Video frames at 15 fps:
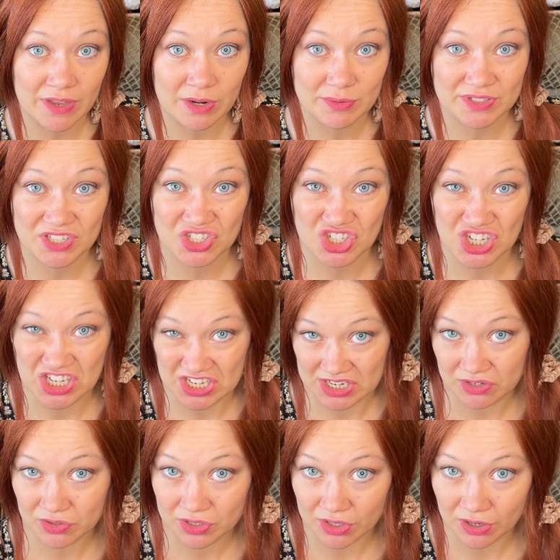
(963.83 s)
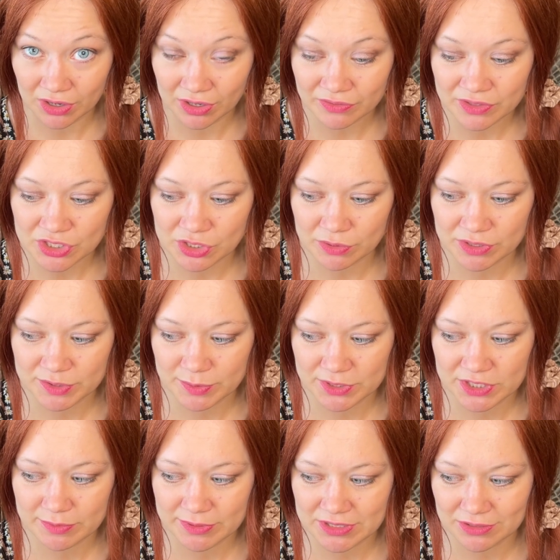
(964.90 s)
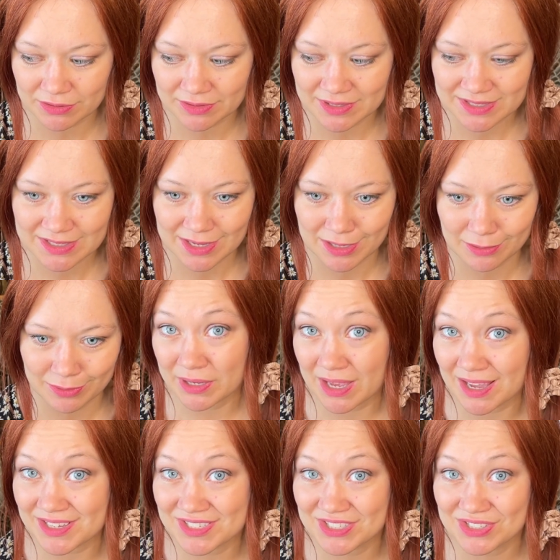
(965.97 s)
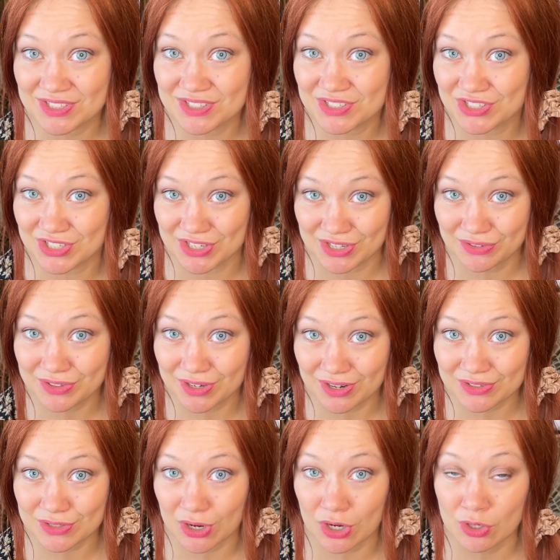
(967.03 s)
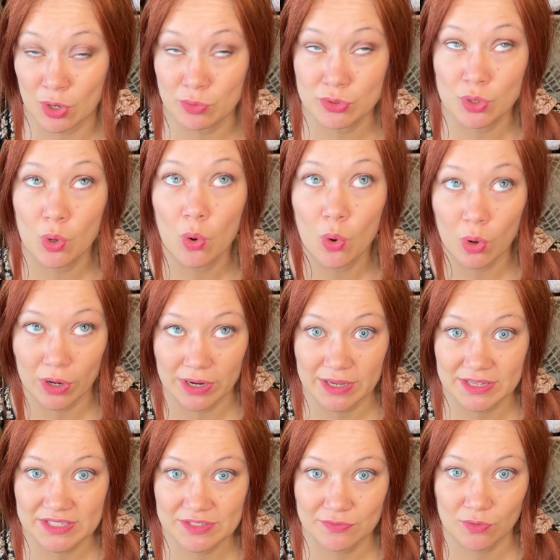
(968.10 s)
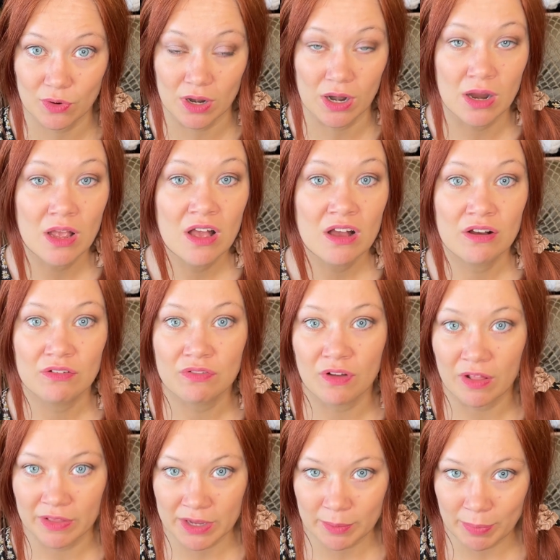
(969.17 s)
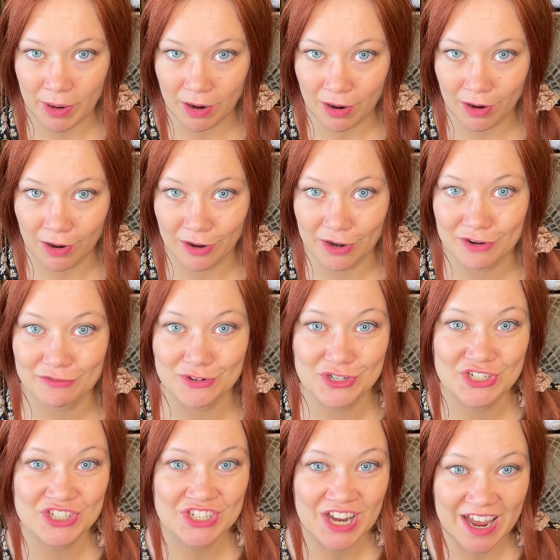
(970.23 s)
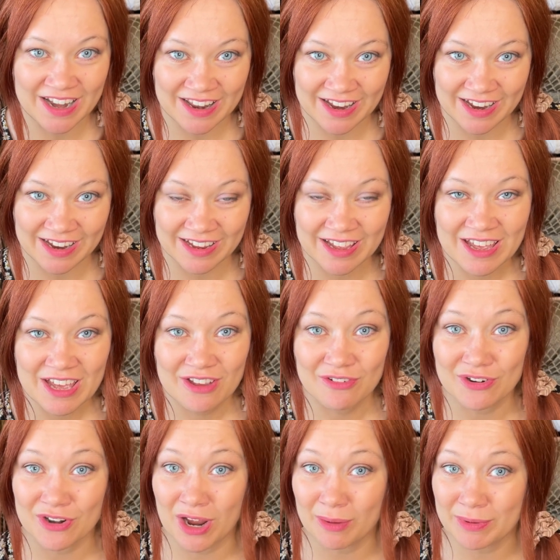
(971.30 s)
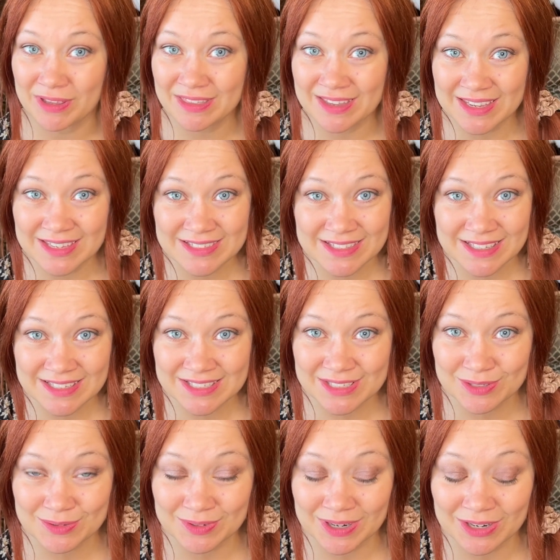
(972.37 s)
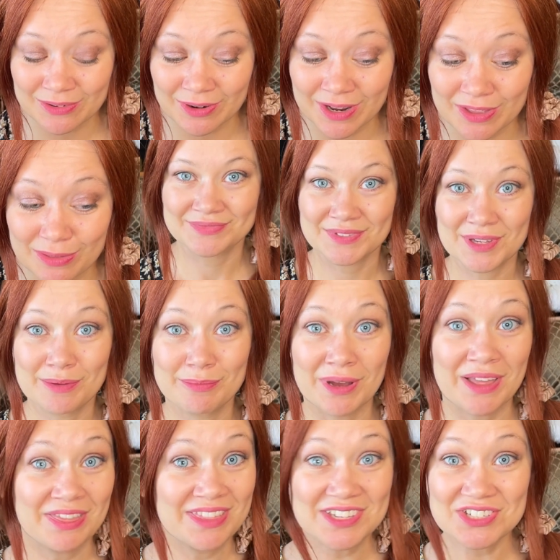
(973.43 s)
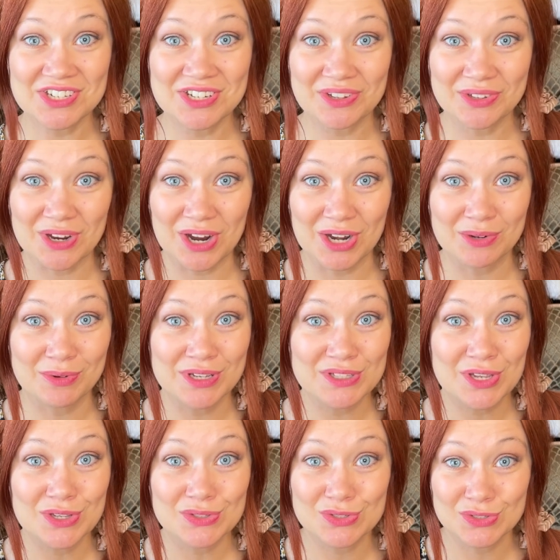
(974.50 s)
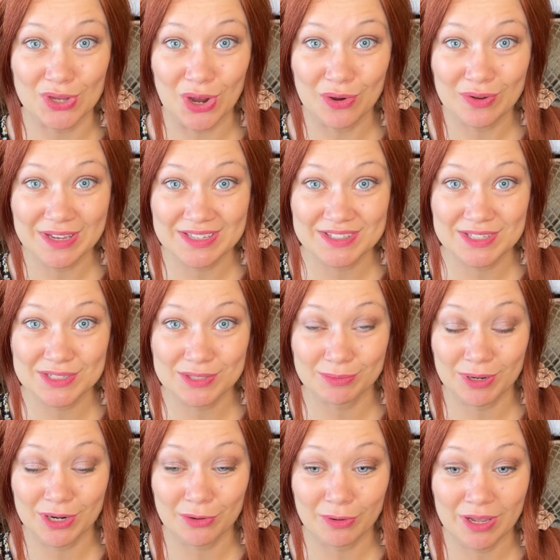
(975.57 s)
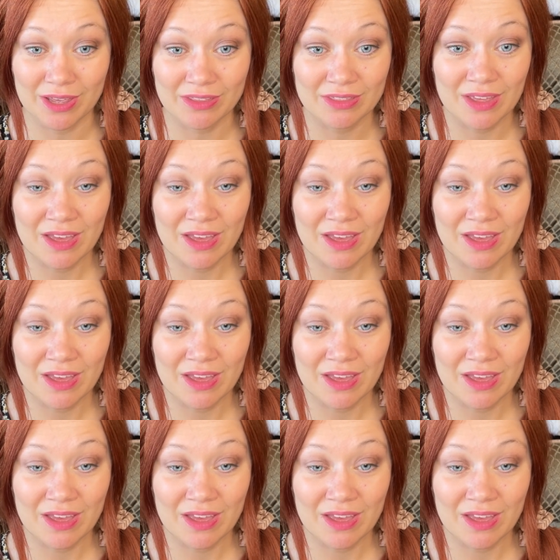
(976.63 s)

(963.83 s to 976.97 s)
it was a chenille yarn that you were supposed to be doing this kit with, because chenille yarns are notorious for falling apart, for shedding, for not being the easiest to work with. But this chenille yarn was so easy to work with.